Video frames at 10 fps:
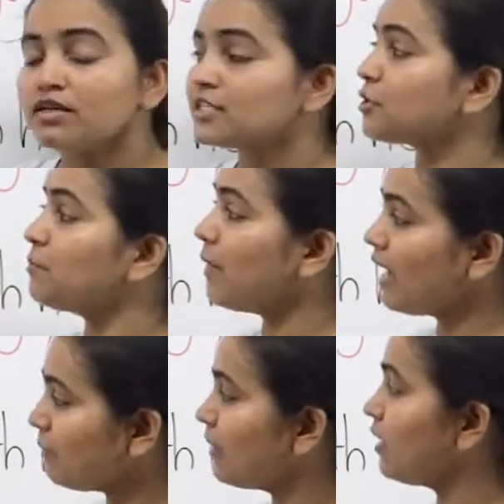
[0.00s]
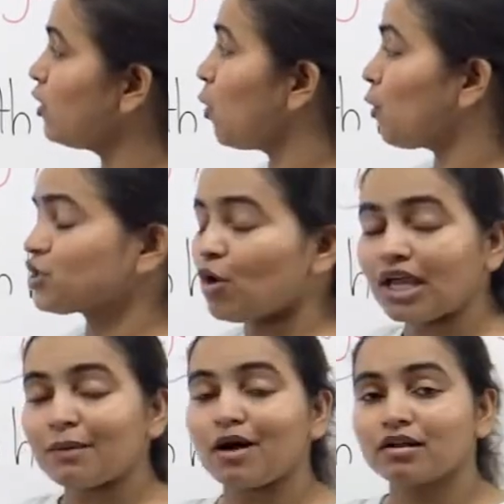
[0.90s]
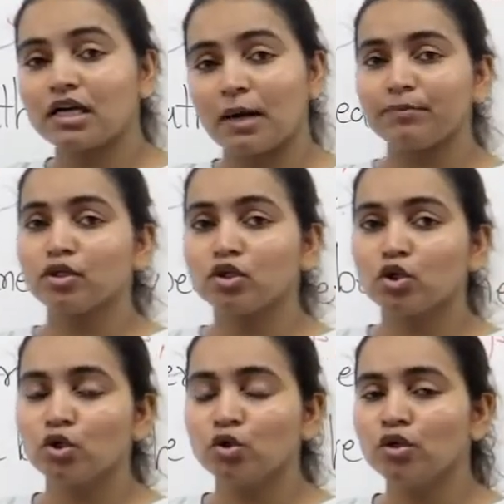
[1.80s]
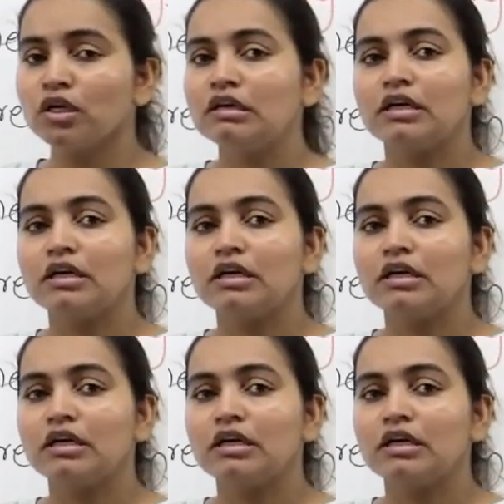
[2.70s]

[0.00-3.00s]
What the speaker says: So maybe we're talking about a couple who,